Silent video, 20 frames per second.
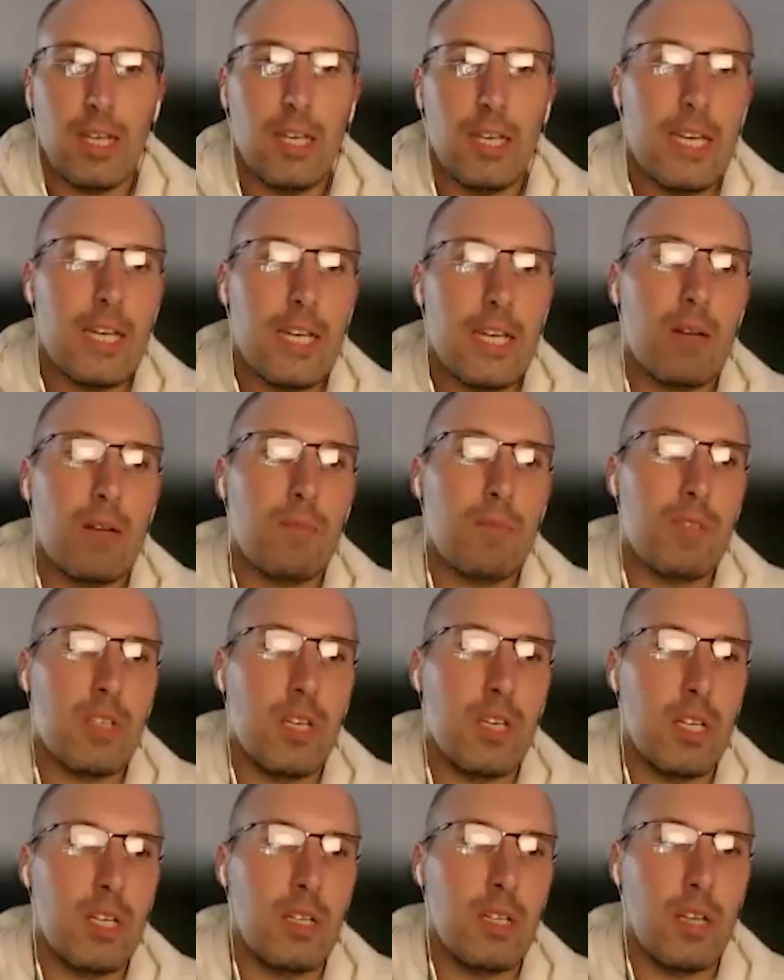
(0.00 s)
He comes
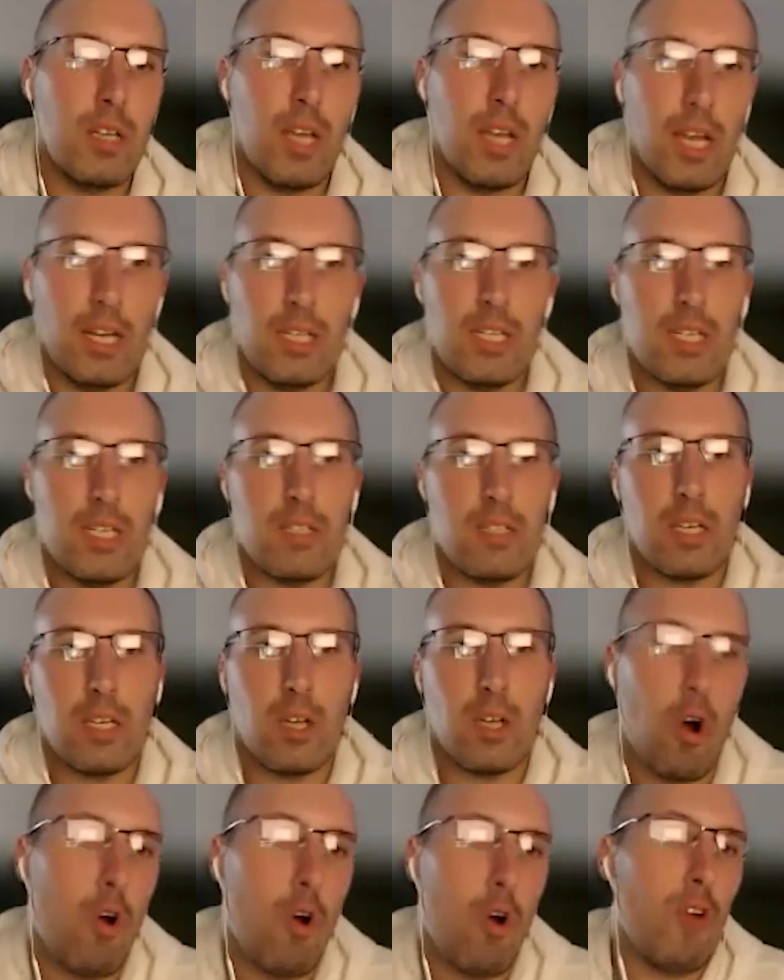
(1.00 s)
in and he's like
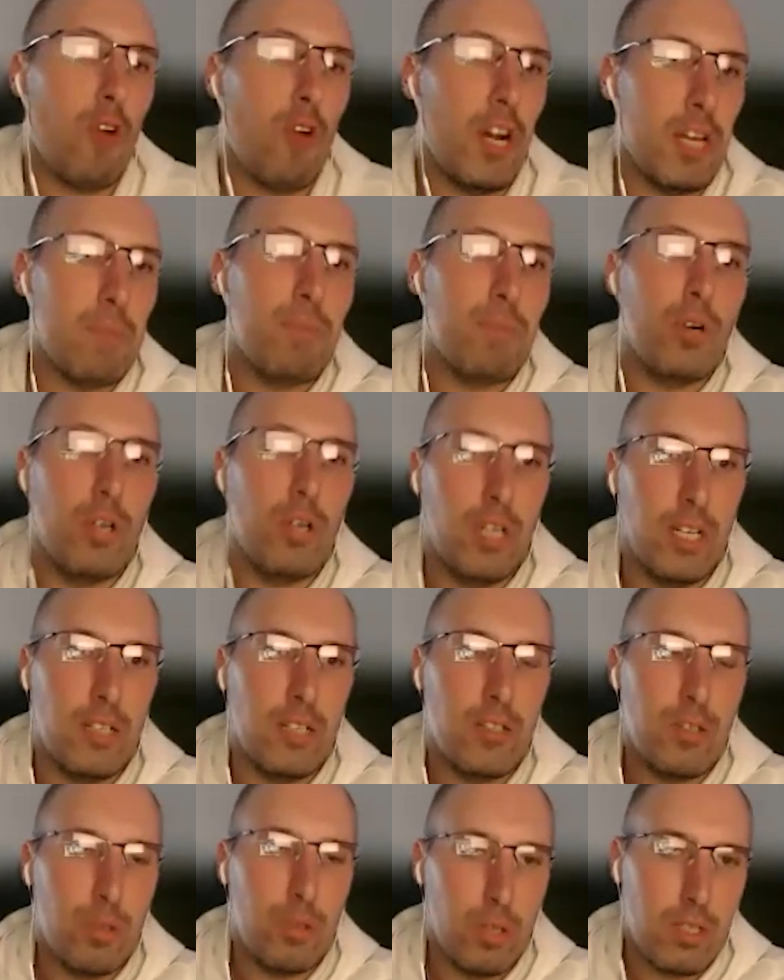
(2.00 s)
already put
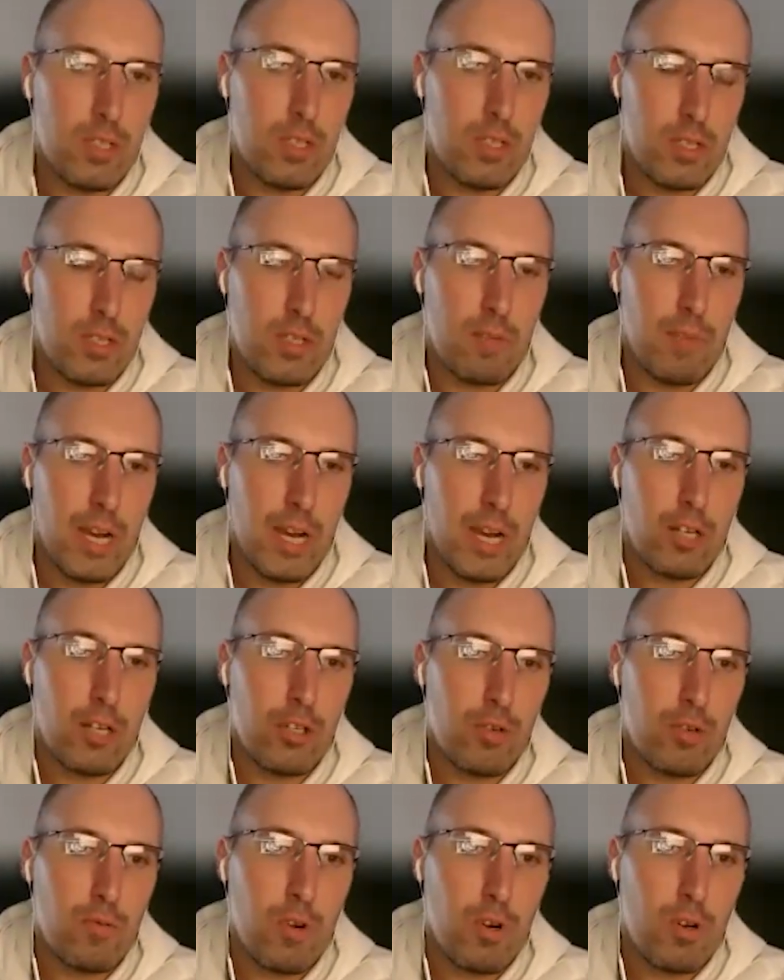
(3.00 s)
into an assistant
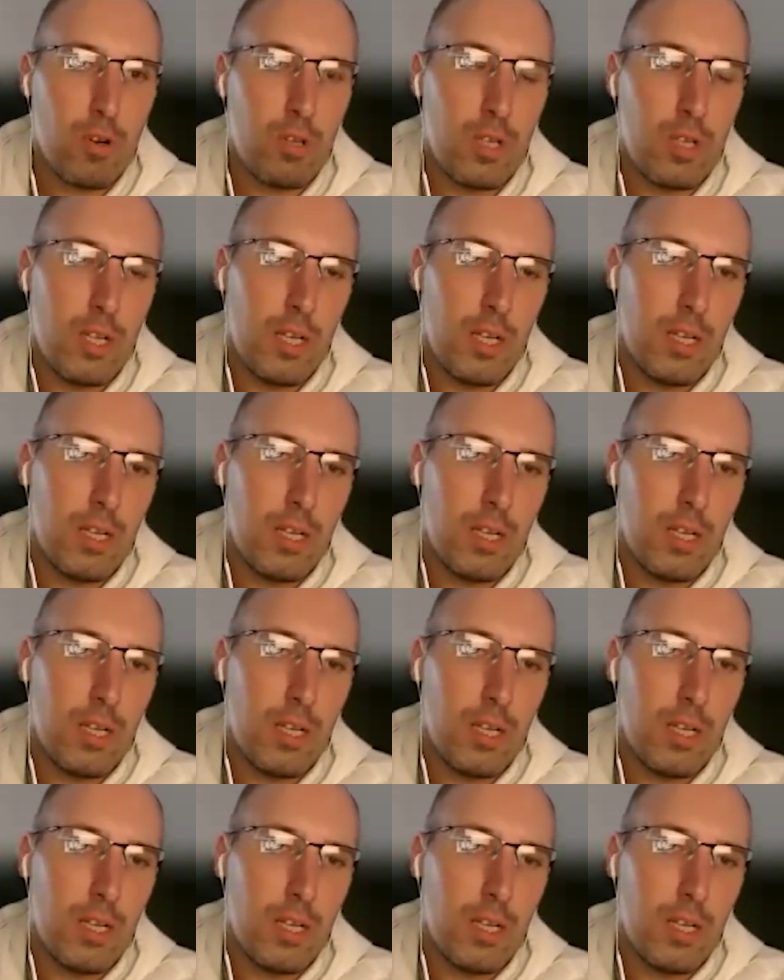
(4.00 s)
manager role.